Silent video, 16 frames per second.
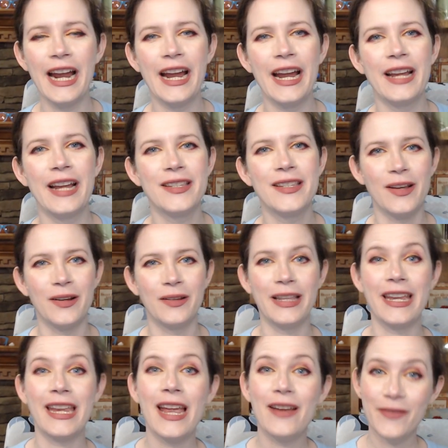So
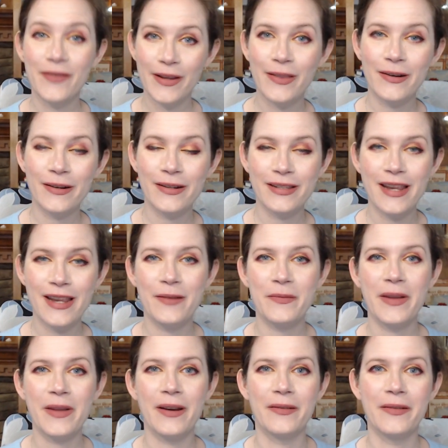like every Thursday
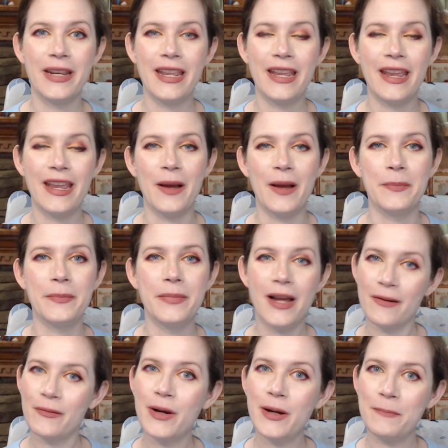we are reading a
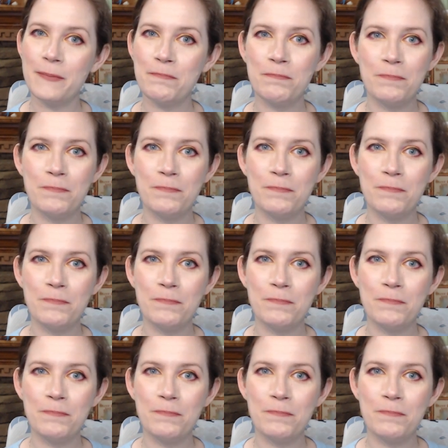poem,